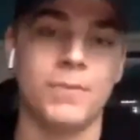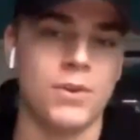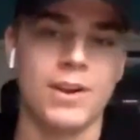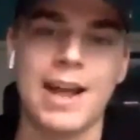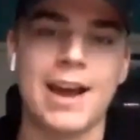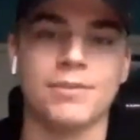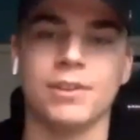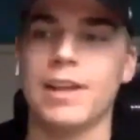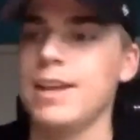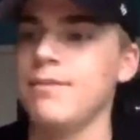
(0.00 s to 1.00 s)
You didn't have to
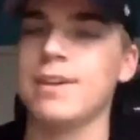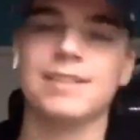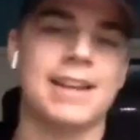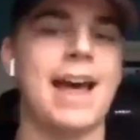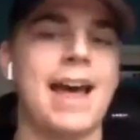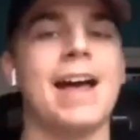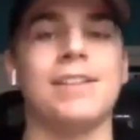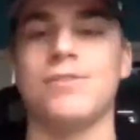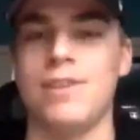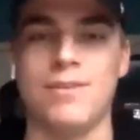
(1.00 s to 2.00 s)
like invest into
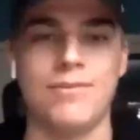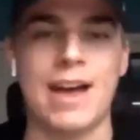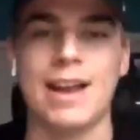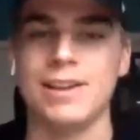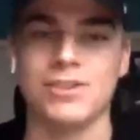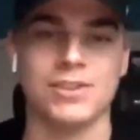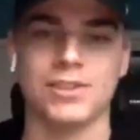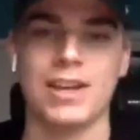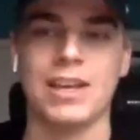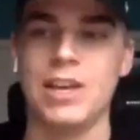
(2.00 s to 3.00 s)
ads or any of that. It's just
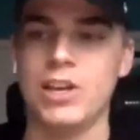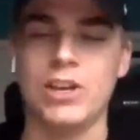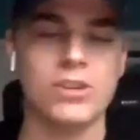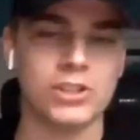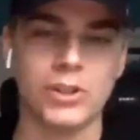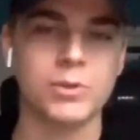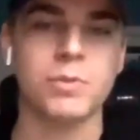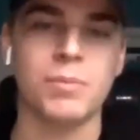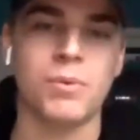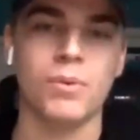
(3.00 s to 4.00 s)
like you just close
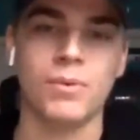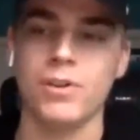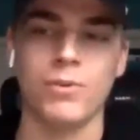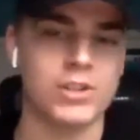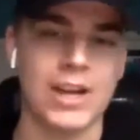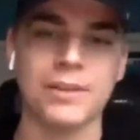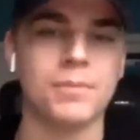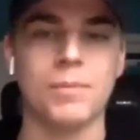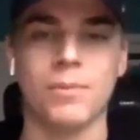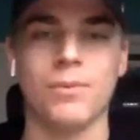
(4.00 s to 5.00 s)
people and you reach out to
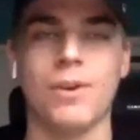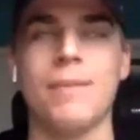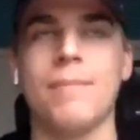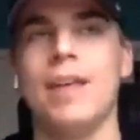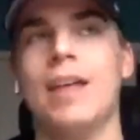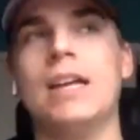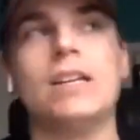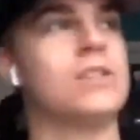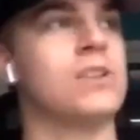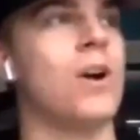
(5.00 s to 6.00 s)
people, right?
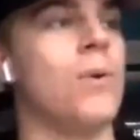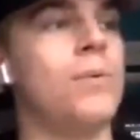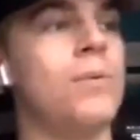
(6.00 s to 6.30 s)
So